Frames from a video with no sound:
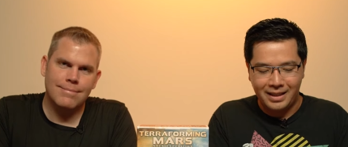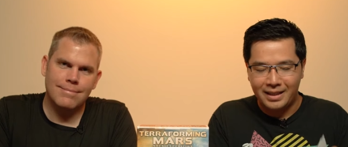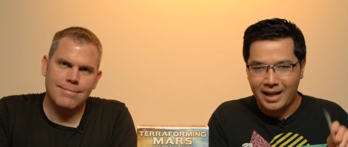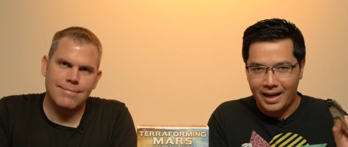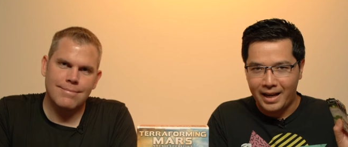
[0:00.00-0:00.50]

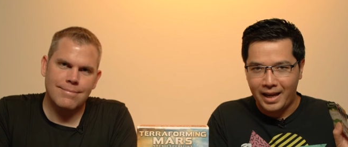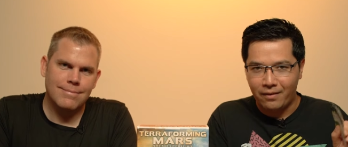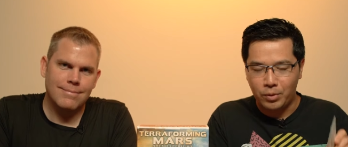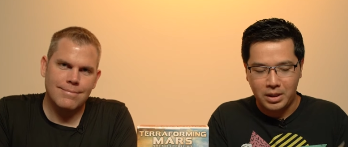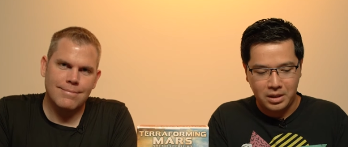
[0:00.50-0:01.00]
Speaker 1: did kind of
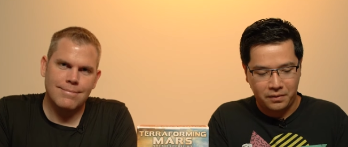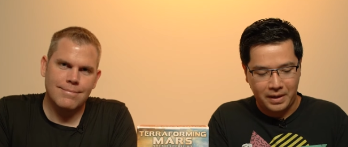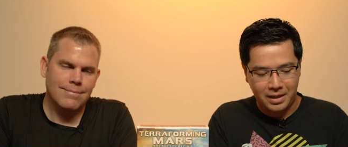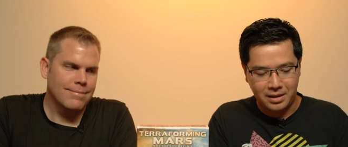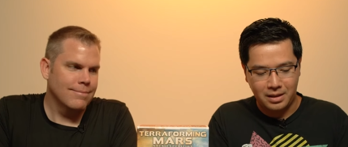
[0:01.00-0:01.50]
have with these
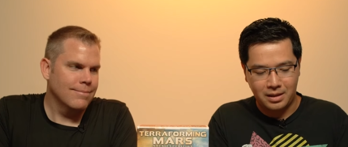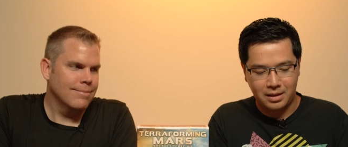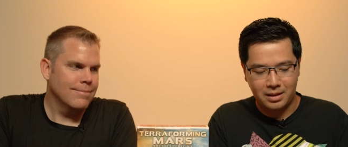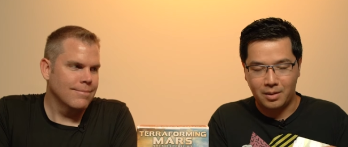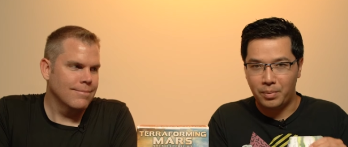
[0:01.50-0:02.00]
phases
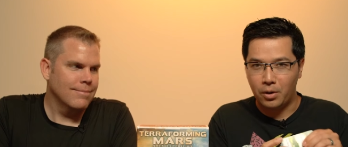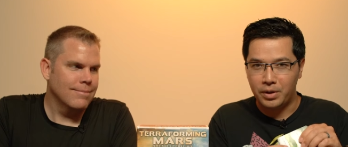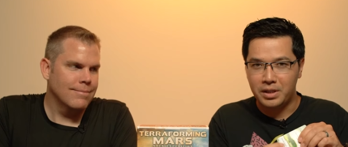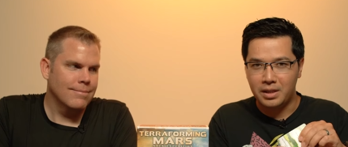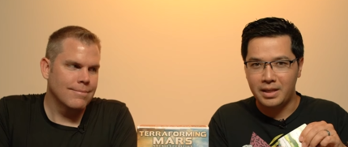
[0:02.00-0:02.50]
is the
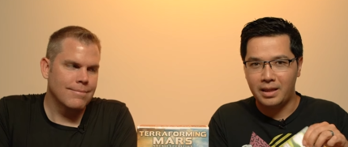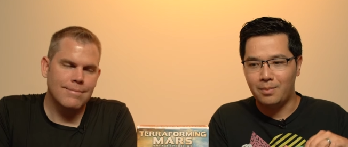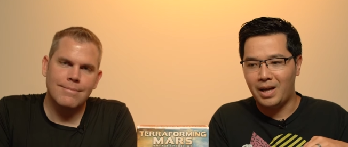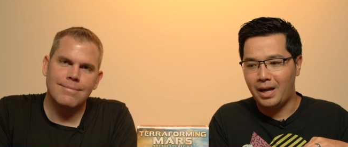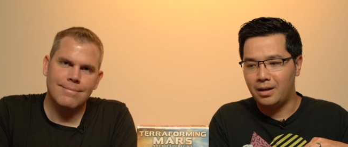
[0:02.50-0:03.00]
bonuses at
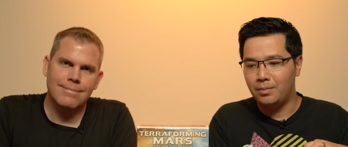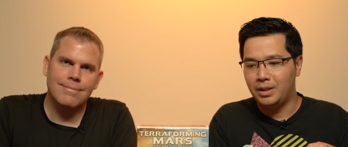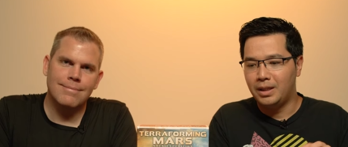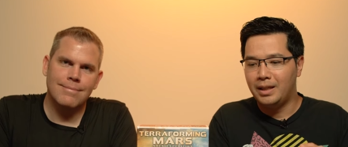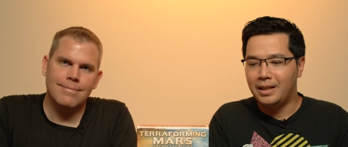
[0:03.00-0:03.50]
the bottom.
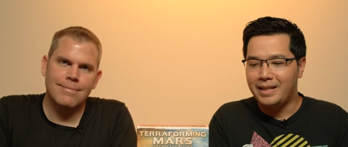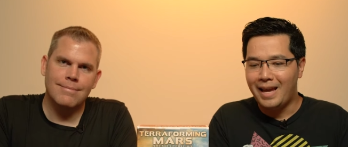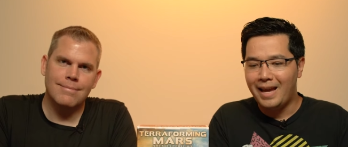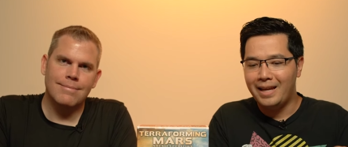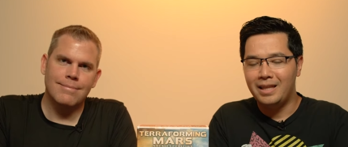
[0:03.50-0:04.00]

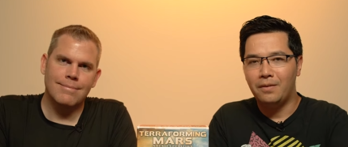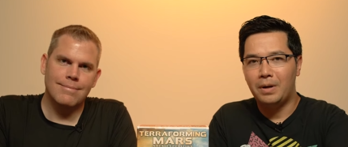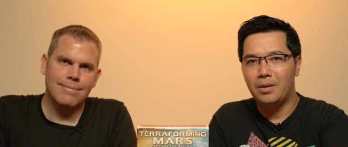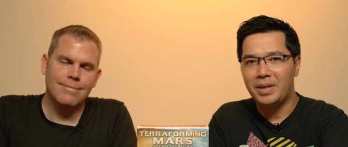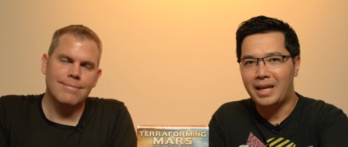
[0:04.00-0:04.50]
Yeah, in the
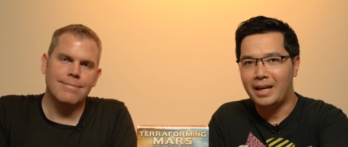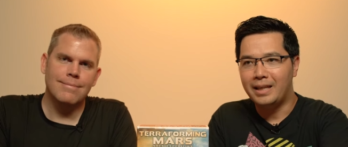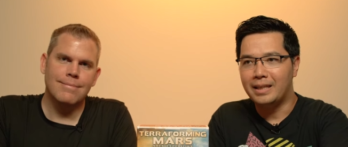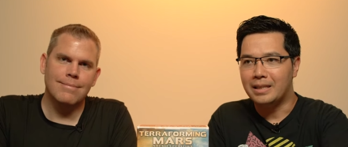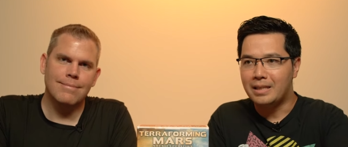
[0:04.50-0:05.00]
very
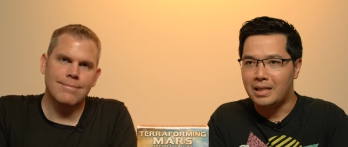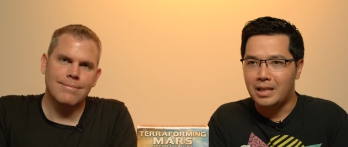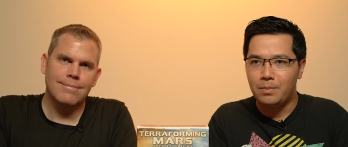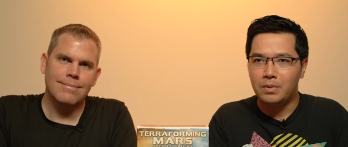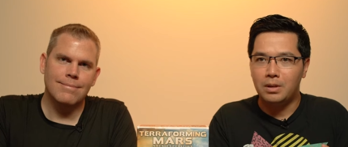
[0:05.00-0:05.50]
beginning, it
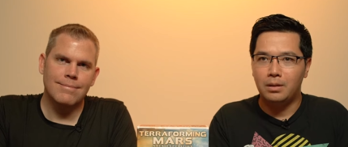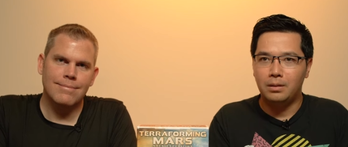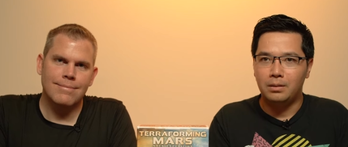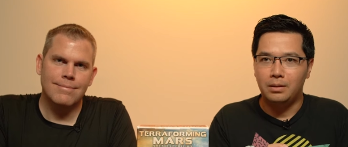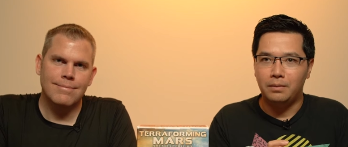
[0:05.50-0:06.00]
seemed
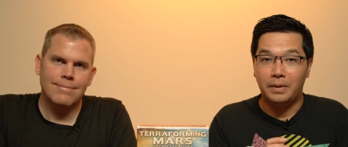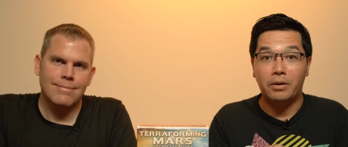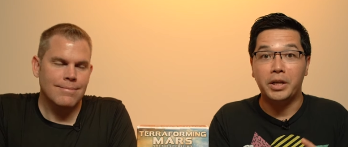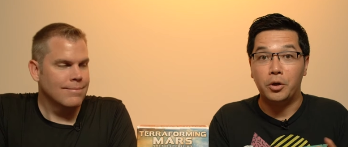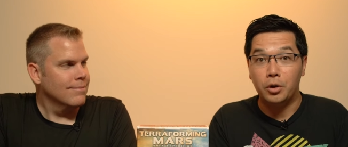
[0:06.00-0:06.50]

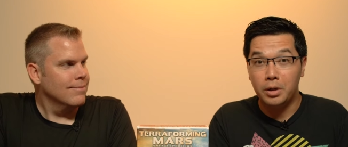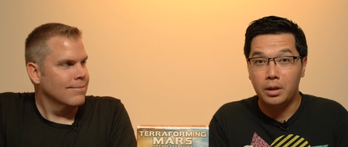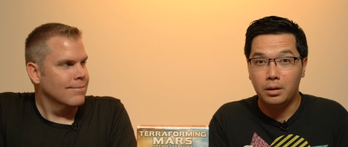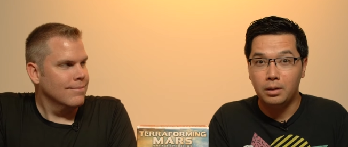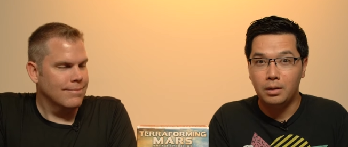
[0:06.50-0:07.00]
very
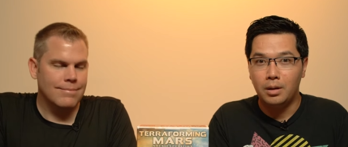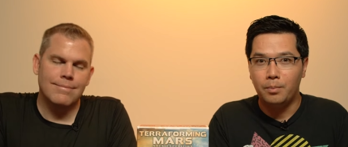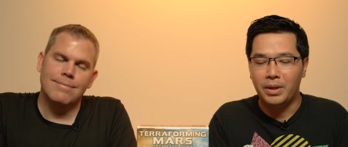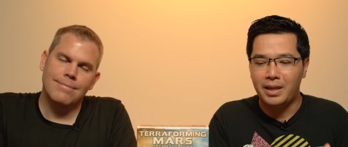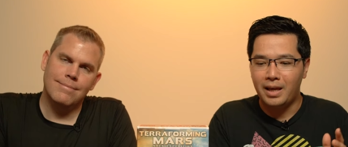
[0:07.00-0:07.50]
good,
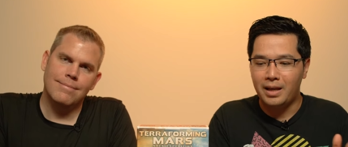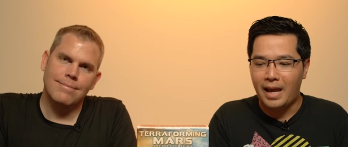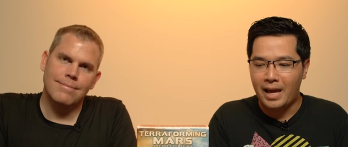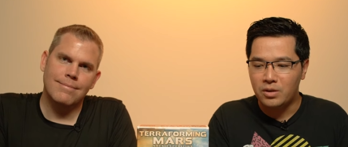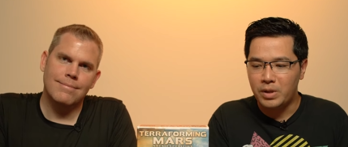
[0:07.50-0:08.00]
but then
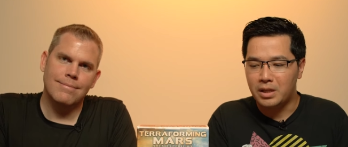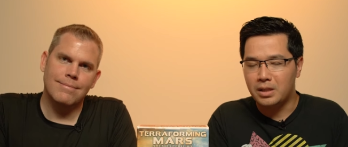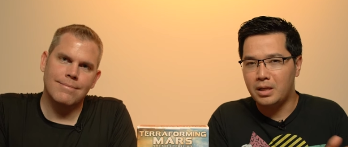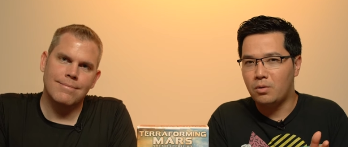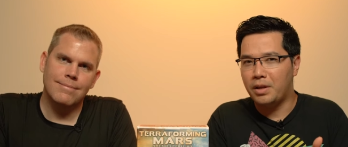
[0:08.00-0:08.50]
as we
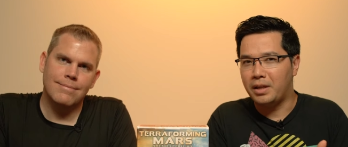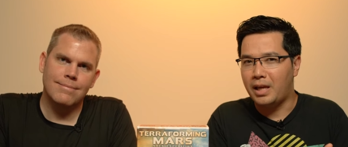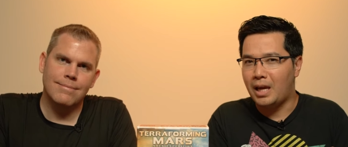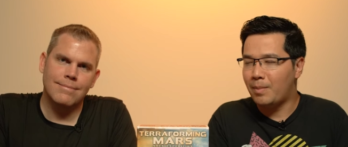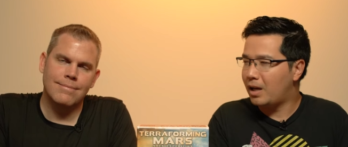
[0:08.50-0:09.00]
continue on the
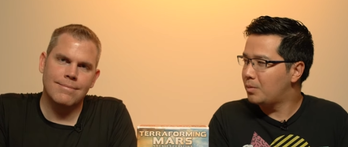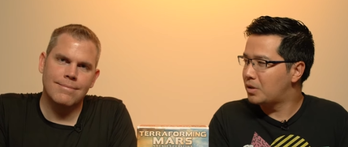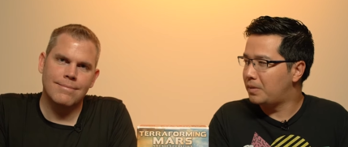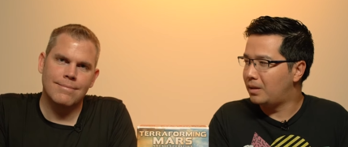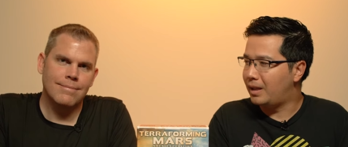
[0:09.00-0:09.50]
game, I
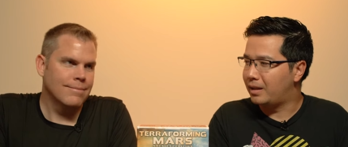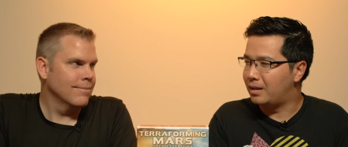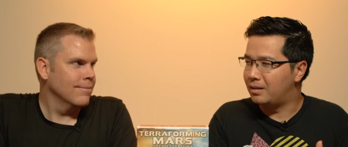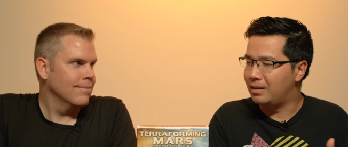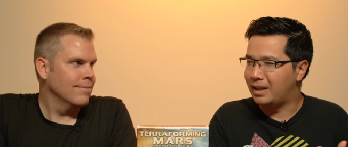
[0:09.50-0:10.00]
almost felt like
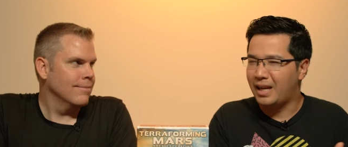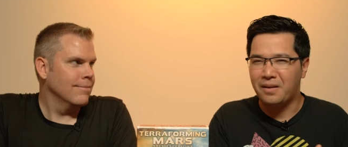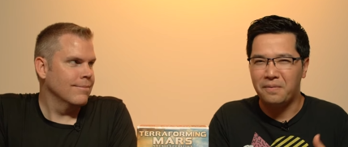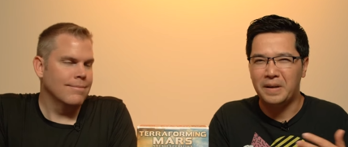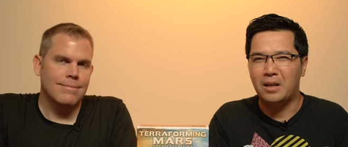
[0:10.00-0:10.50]
it, it kind
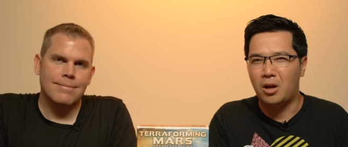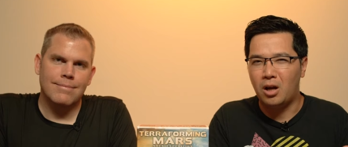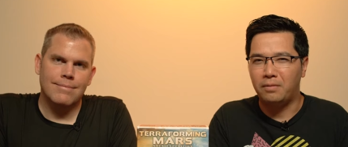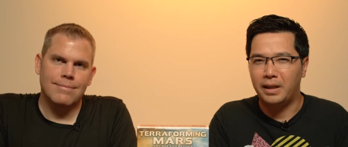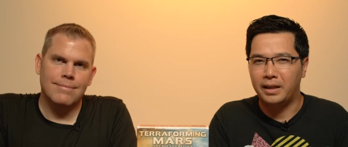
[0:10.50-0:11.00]
of fell
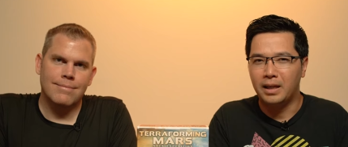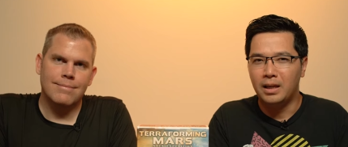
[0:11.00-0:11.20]
off. Like,